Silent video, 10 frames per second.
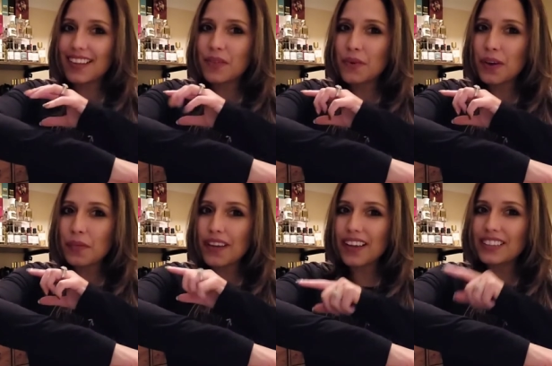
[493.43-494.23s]
When
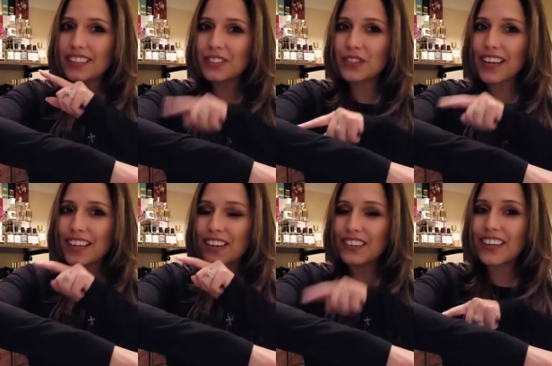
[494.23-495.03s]
we get to the dry
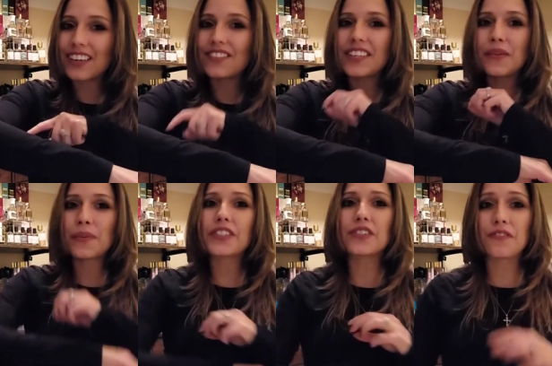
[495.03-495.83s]
down of the
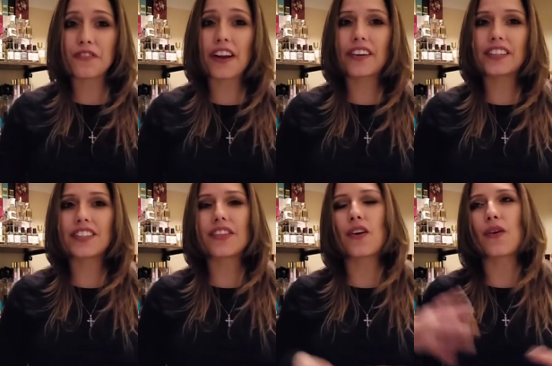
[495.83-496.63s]
original
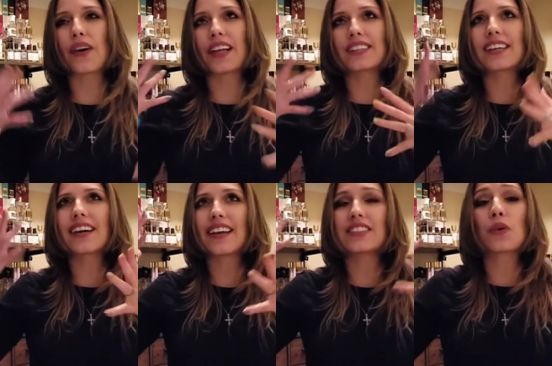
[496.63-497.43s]
fragrance though, it's
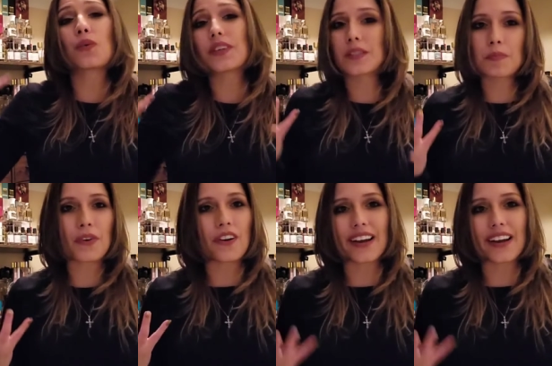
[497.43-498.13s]
it's a whisper.